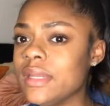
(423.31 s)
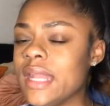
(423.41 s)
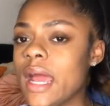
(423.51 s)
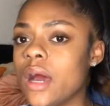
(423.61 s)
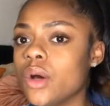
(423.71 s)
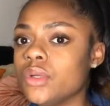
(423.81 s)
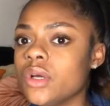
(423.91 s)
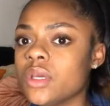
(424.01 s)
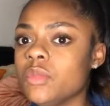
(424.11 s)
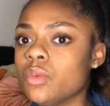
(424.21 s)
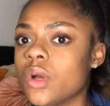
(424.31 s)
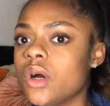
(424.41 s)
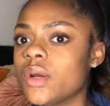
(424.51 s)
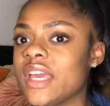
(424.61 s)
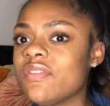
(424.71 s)
Now, don't get me
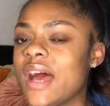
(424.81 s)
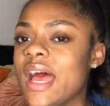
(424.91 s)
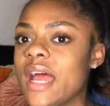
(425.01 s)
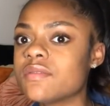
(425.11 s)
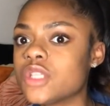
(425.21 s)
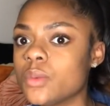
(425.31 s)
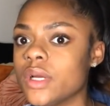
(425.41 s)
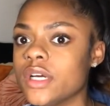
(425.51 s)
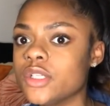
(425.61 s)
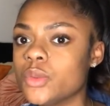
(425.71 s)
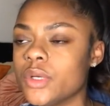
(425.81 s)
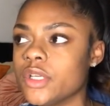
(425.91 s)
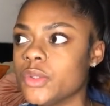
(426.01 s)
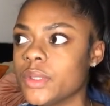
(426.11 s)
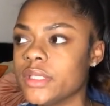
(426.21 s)
wrong, if I have to wear underwear
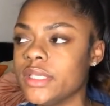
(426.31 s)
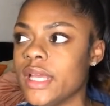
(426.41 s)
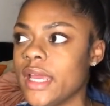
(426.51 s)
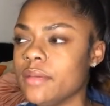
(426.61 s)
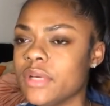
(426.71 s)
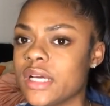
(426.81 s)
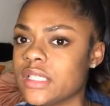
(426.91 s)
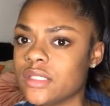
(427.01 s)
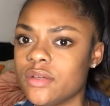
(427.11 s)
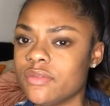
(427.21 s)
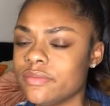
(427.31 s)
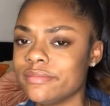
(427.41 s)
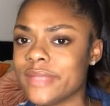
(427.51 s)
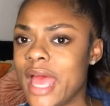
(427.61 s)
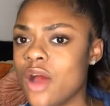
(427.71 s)
during the day because of
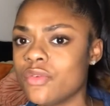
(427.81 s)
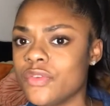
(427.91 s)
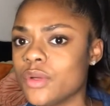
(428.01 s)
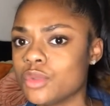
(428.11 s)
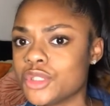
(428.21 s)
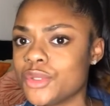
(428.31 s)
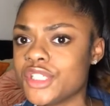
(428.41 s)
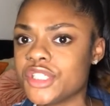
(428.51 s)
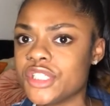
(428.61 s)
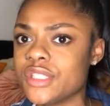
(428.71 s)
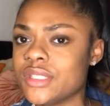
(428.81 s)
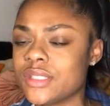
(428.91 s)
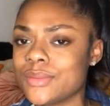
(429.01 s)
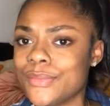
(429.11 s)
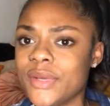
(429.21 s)
outfit restrictions,
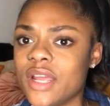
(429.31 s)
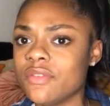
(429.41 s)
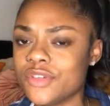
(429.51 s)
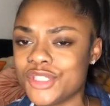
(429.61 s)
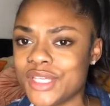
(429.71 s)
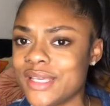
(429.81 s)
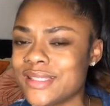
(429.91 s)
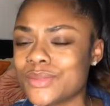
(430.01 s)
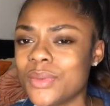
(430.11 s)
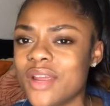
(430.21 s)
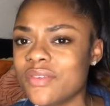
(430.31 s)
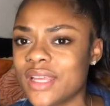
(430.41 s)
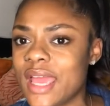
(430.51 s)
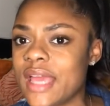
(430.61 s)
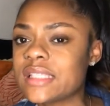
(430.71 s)
whatever, jeans, whatever the
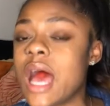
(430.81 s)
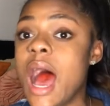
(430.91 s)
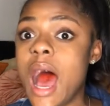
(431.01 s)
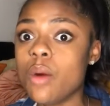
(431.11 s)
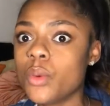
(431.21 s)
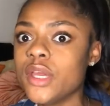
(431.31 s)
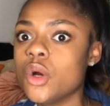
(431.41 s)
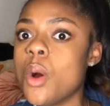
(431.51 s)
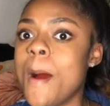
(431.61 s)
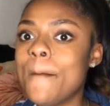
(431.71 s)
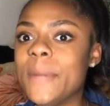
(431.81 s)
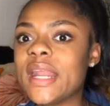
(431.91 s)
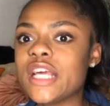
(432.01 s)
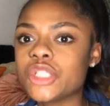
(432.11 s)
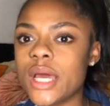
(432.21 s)
case, I will.
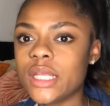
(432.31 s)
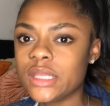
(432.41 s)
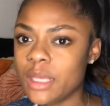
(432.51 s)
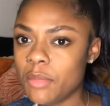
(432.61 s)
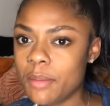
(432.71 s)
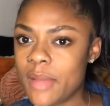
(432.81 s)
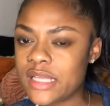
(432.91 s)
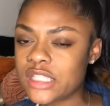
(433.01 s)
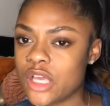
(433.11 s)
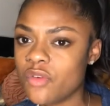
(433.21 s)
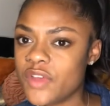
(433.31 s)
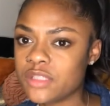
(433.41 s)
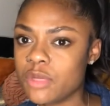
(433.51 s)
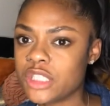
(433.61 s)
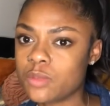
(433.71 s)
But I try to limit myself as
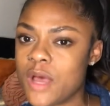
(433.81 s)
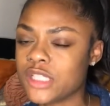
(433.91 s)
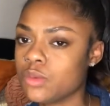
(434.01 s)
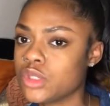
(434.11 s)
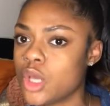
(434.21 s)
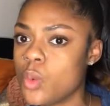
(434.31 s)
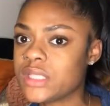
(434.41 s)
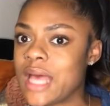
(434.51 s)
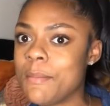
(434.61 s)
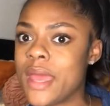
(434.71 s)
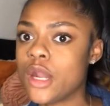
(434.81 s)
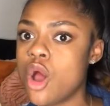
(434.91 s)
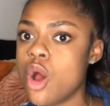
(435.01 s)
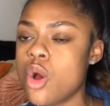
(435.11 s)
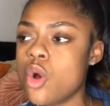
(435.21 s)
much as possible. So once I'm at
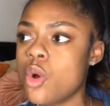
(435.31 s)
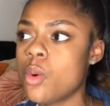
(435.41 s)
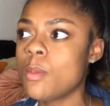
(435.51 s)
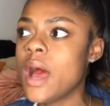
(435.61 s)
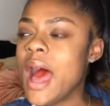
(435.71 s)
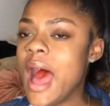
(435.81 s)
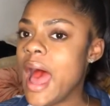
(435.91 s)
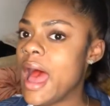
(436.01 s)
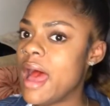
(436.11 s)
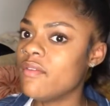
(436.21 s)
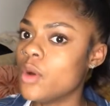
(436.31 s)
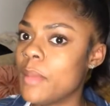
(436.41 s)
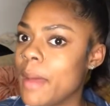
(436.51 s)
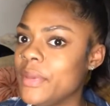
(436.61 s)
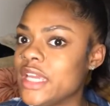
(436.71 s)
home, I have on
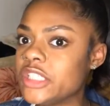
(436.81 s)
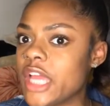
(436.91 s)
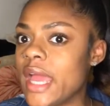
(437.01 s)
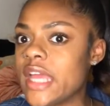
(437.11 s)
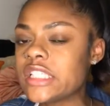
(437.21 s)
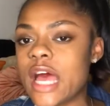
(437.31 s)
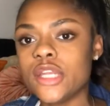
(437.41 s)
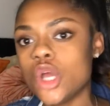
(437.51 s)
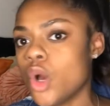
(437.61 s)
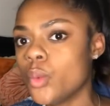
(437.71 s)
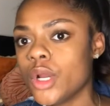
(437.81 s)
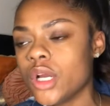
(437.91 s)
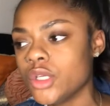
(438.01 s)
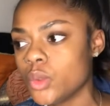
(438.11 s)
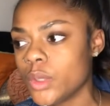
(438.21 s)
my PJs, I don't wear
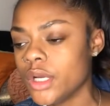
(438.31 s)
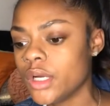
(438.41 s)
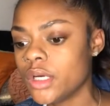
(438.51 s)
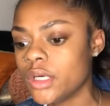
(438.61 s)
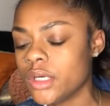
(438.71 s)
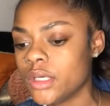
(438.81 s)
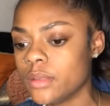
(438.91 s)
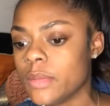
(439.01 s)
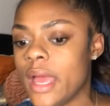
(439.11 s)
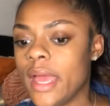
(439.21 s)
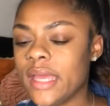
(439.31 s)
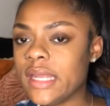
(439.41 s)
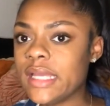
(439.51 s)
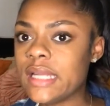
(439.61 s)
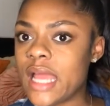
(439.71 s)
underwear, and
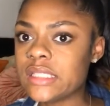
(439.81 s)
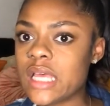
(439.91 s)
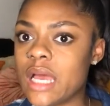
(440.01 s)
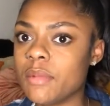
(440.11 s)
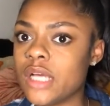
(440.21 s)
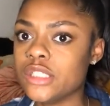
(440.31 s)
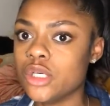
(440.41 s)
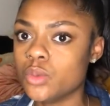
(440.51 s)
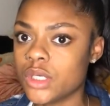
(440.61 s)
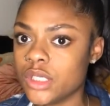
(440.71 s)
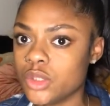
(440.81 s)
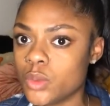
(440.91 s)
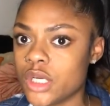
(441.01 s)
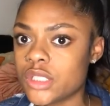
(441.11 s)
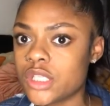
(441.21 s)
at nighttime I don't wear underwear.